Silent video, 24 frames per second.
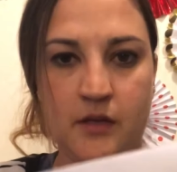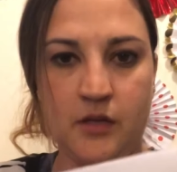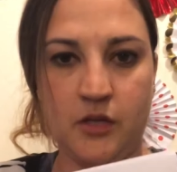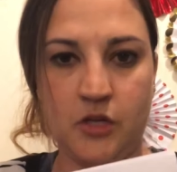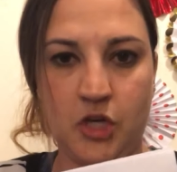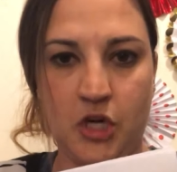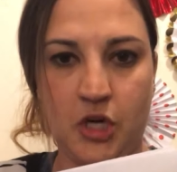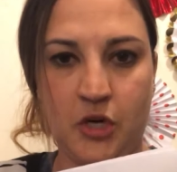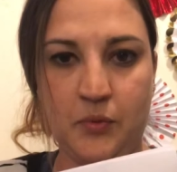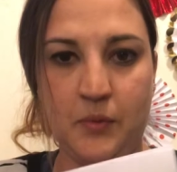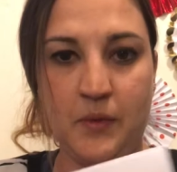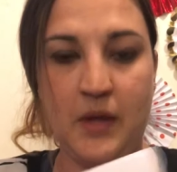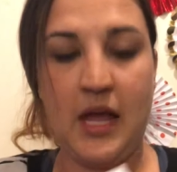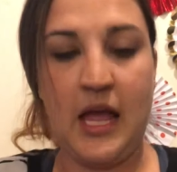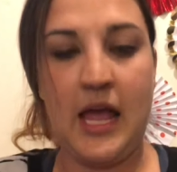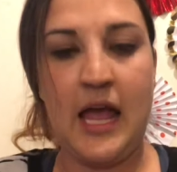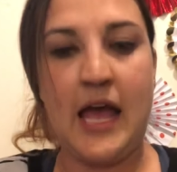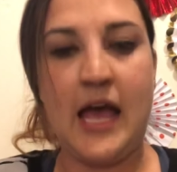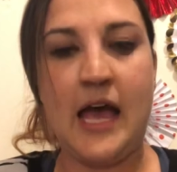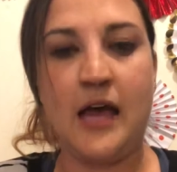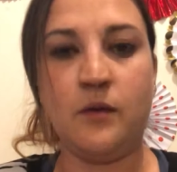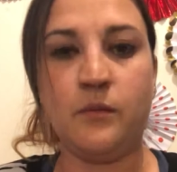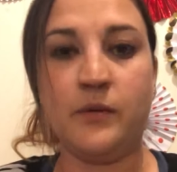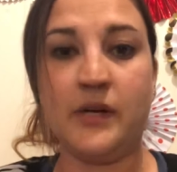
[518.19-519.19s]
go.
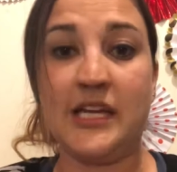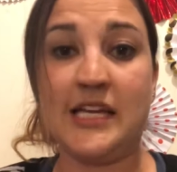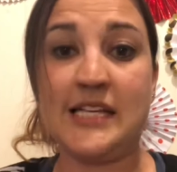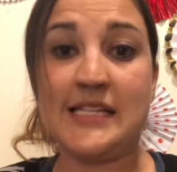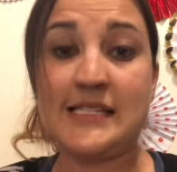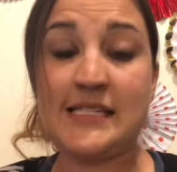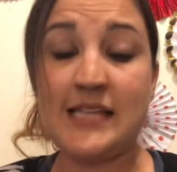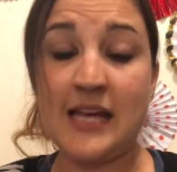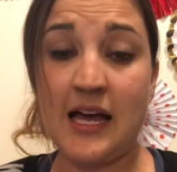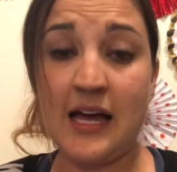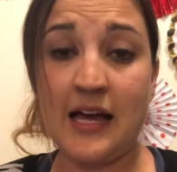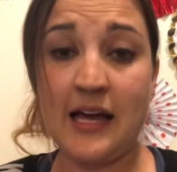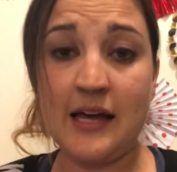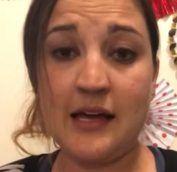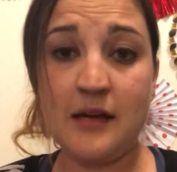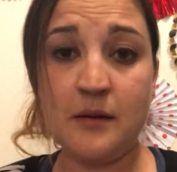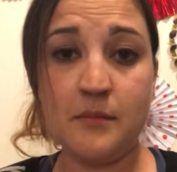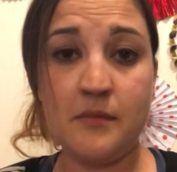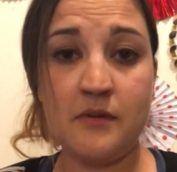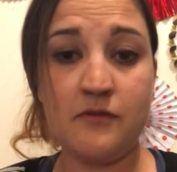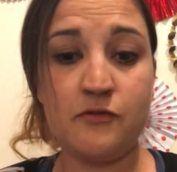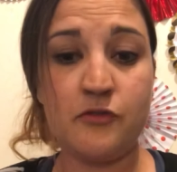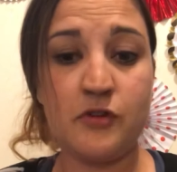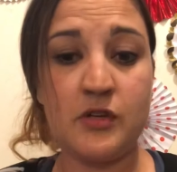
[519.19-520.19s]
And when it's
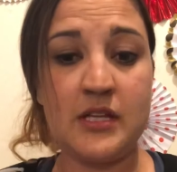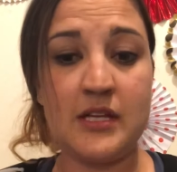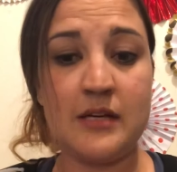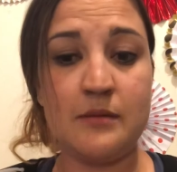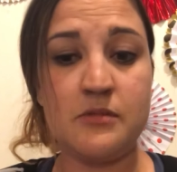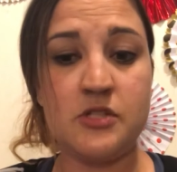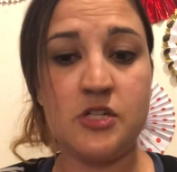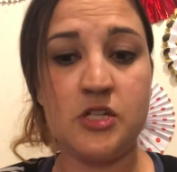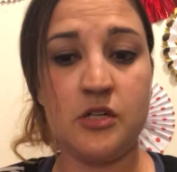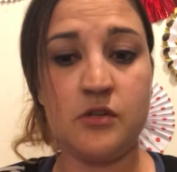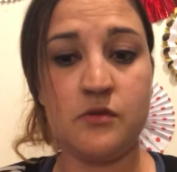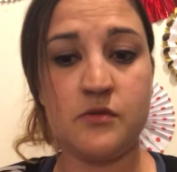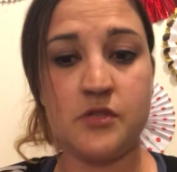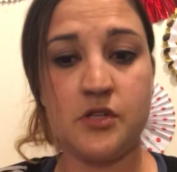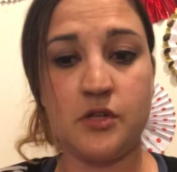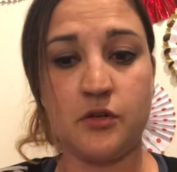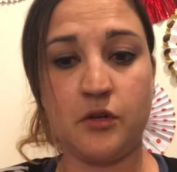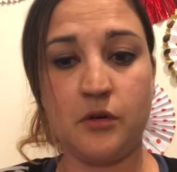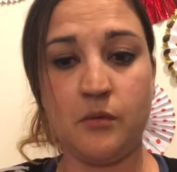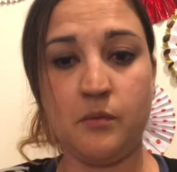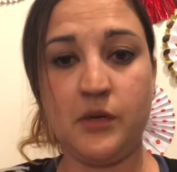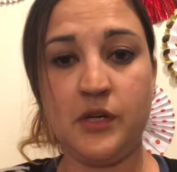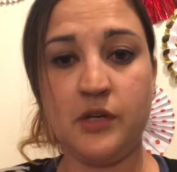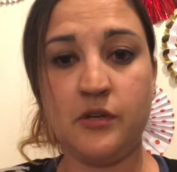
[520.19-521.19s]
time for them to use their
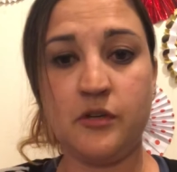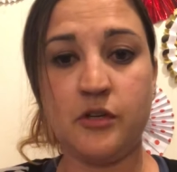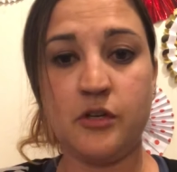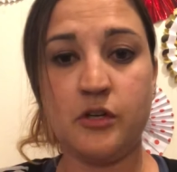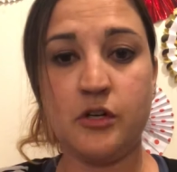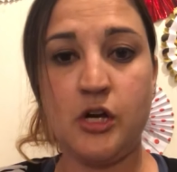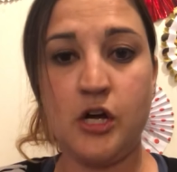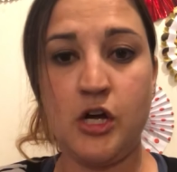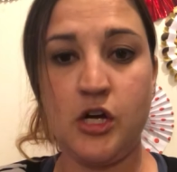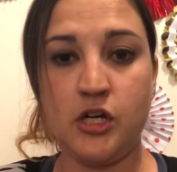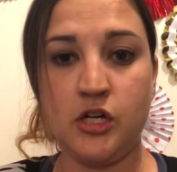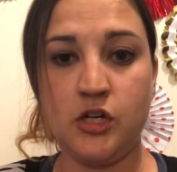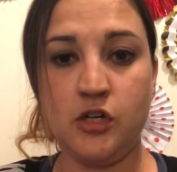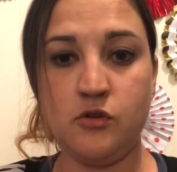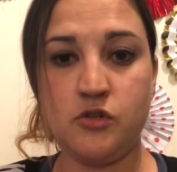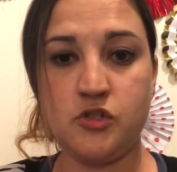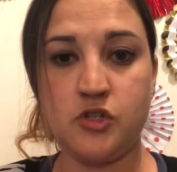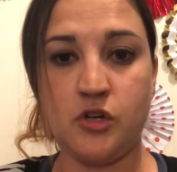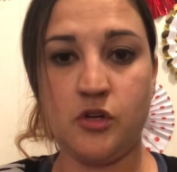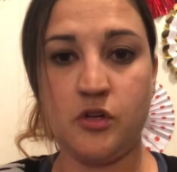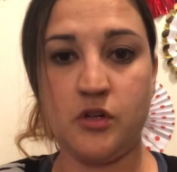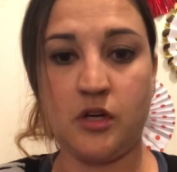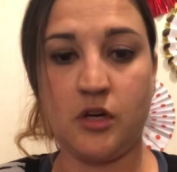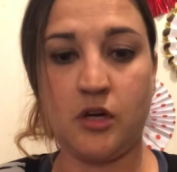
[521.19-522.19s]
computer, you
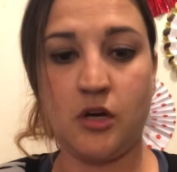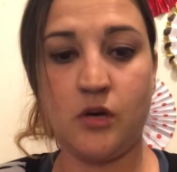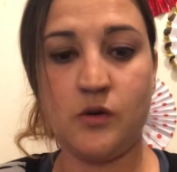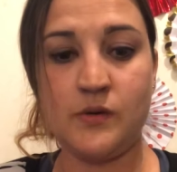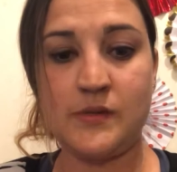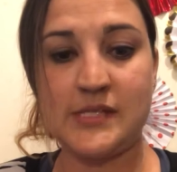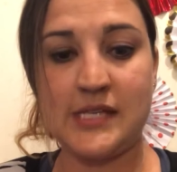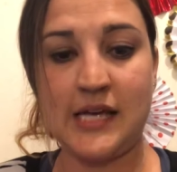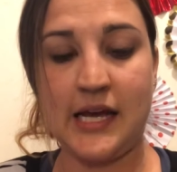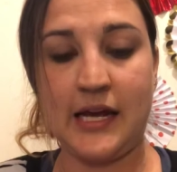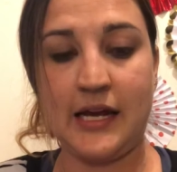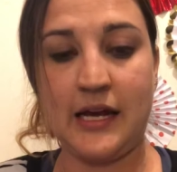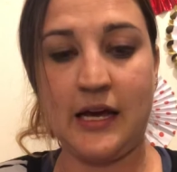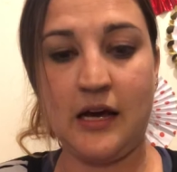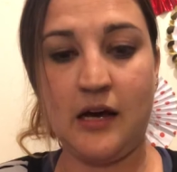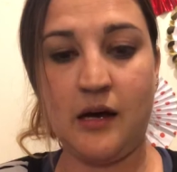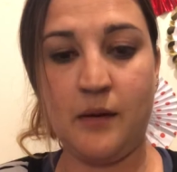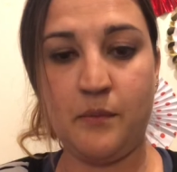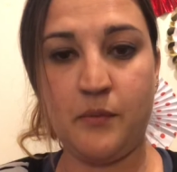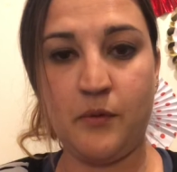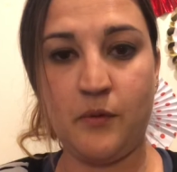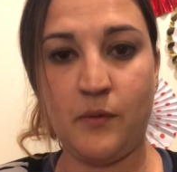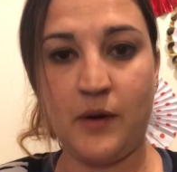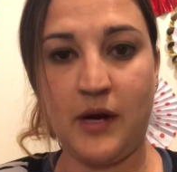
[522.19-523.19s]
turn the go side
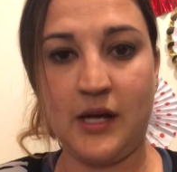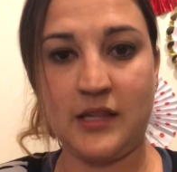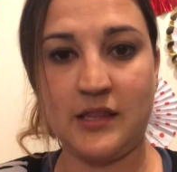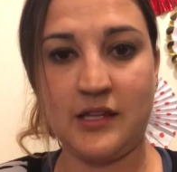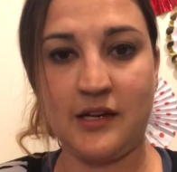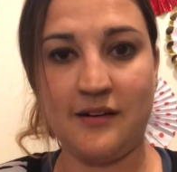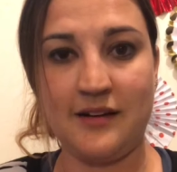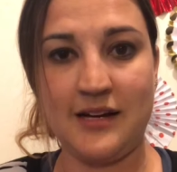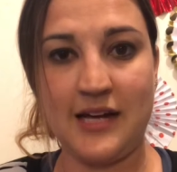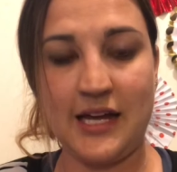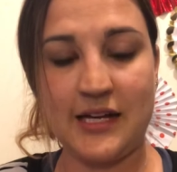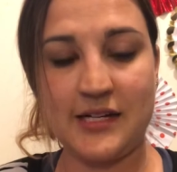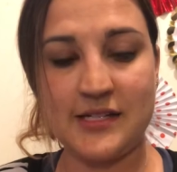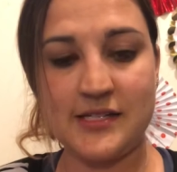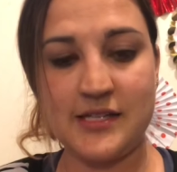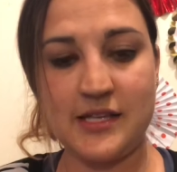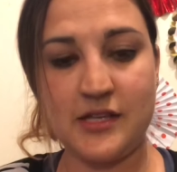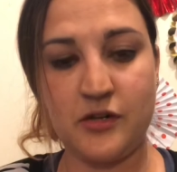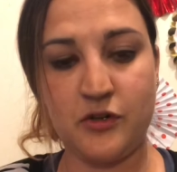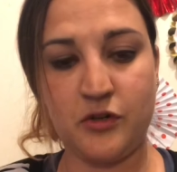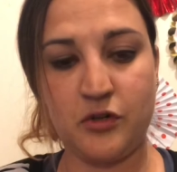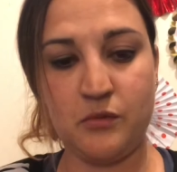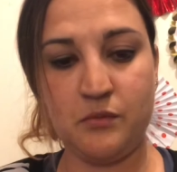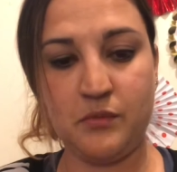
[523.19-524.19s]
up right there next to
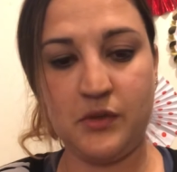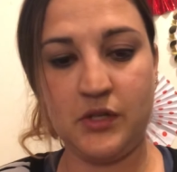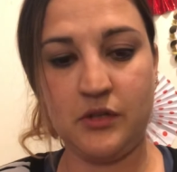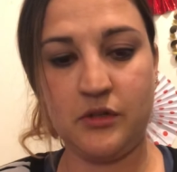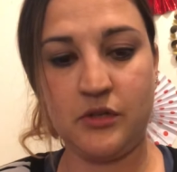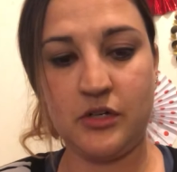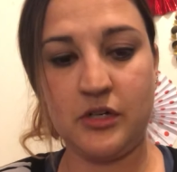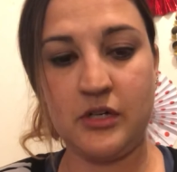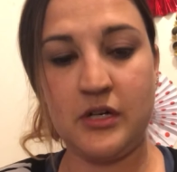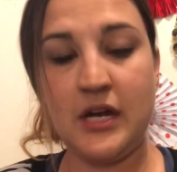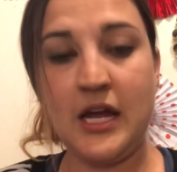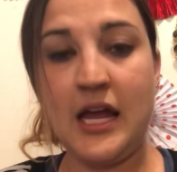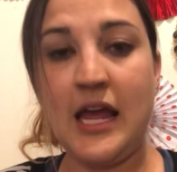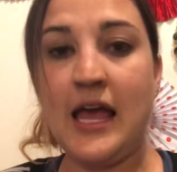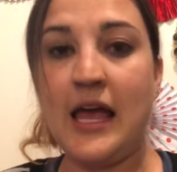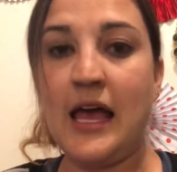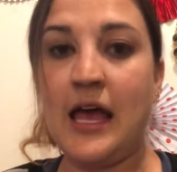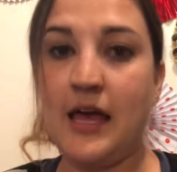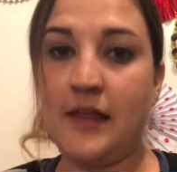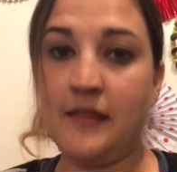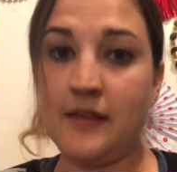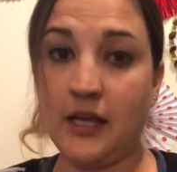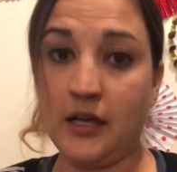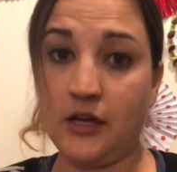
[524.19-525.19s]
their computer,
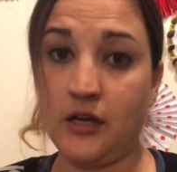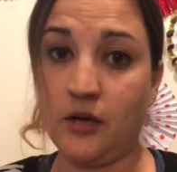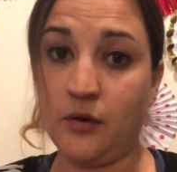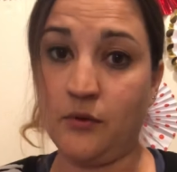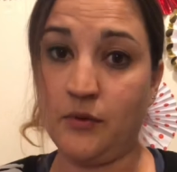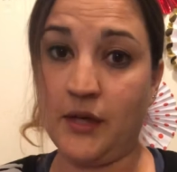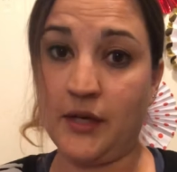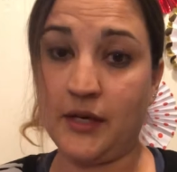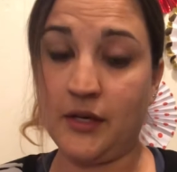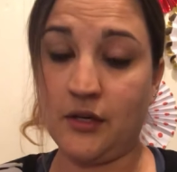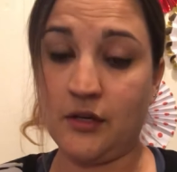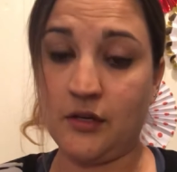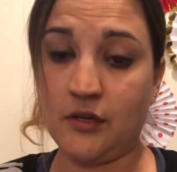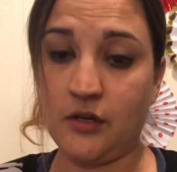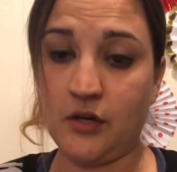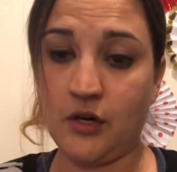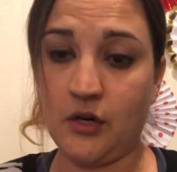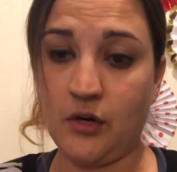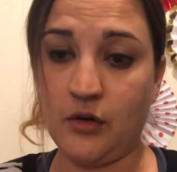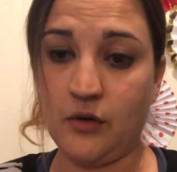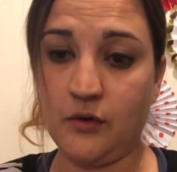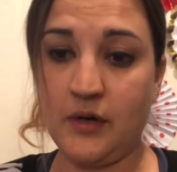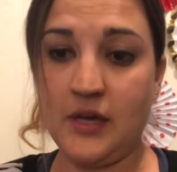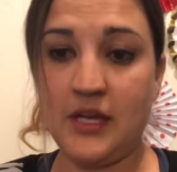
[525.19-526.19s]
and they know they can
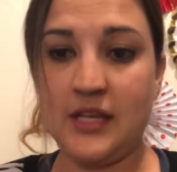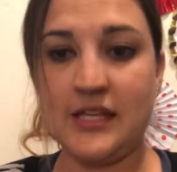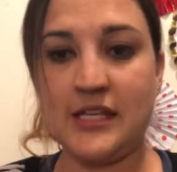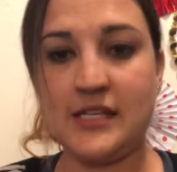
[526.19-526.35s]
go.